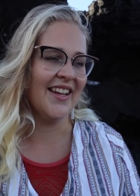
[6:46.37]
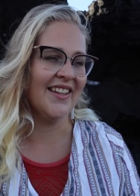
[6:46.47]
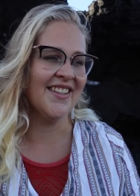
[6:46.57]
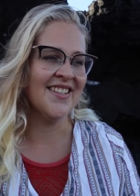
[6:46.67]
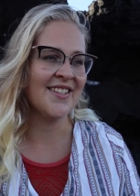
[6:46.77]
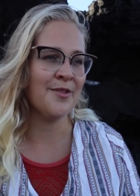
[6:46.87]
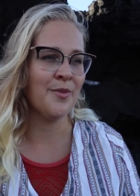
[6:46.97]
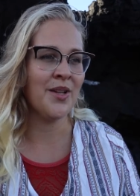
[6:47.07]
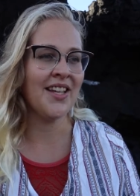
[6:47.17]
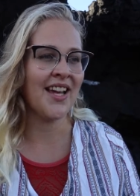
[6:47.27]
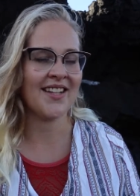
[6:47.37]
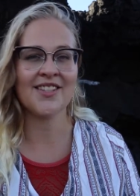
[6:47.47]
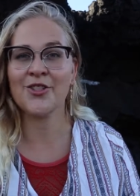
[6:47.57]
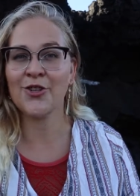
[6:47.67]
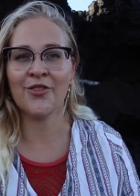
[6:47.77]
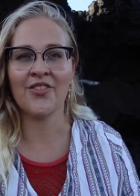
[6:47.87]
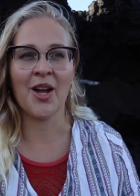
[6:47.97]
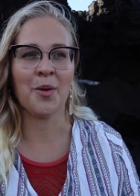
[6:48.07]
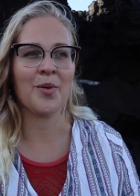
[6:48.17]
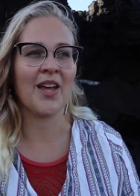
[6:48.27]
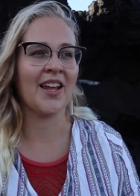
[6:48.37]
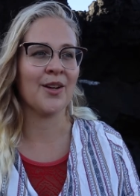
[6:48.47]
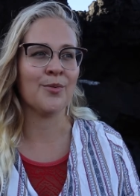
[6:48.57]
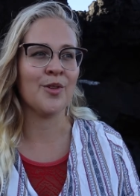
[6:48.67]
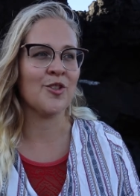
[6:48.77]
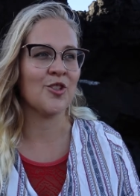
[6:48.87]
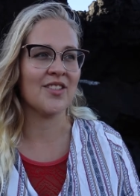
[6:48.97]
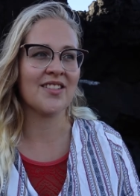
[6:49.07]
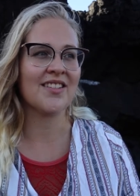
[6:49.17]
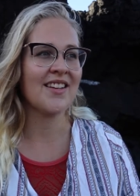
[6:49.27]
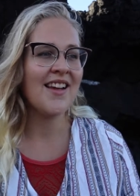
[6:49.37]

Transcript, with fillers: And we had such a good vibe, and we just